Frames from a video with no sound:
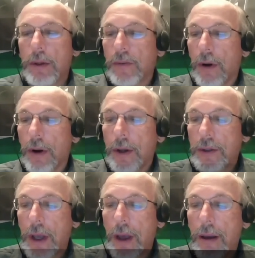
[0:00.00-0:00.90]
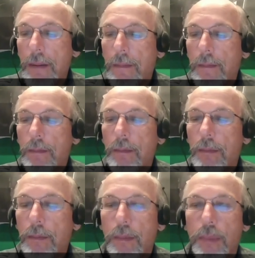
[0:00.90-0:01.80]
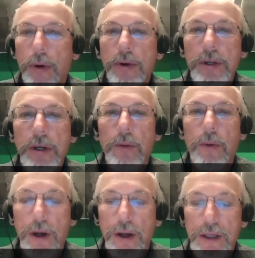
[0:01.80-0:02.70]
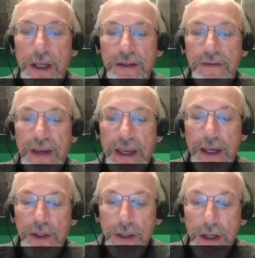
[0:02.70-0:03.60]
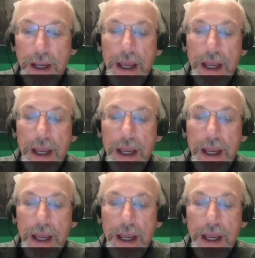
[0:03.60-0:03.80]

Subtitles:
far as personal work on densification,